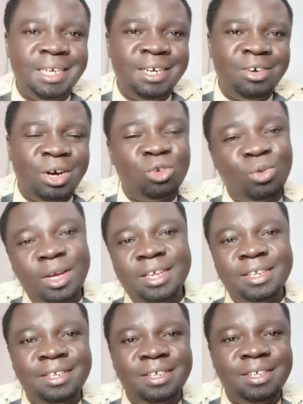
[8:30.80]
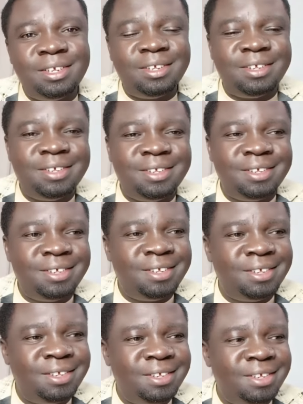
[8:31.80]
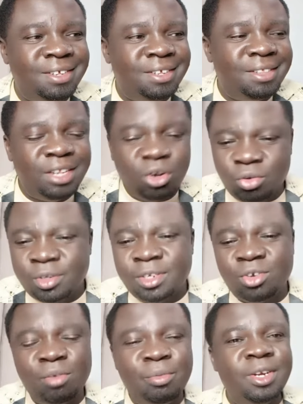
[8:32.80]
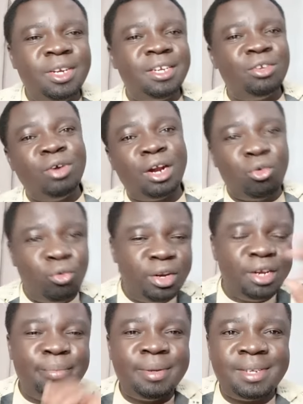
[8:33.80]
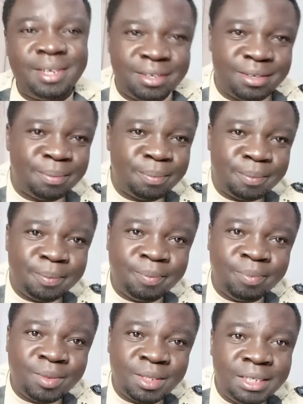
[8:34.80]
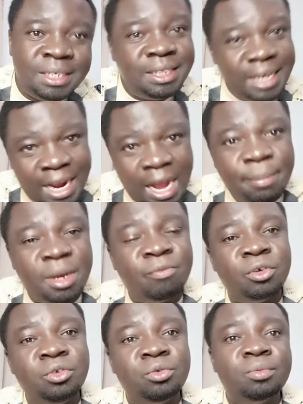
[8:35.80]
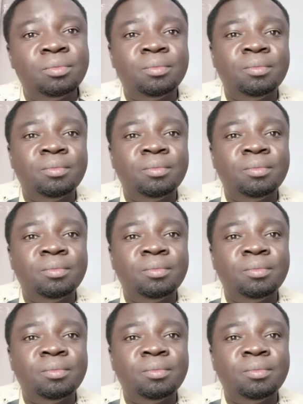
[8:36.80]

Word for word: Watu wa Kisi, the Gusi community, you are good in business. They're coming for you.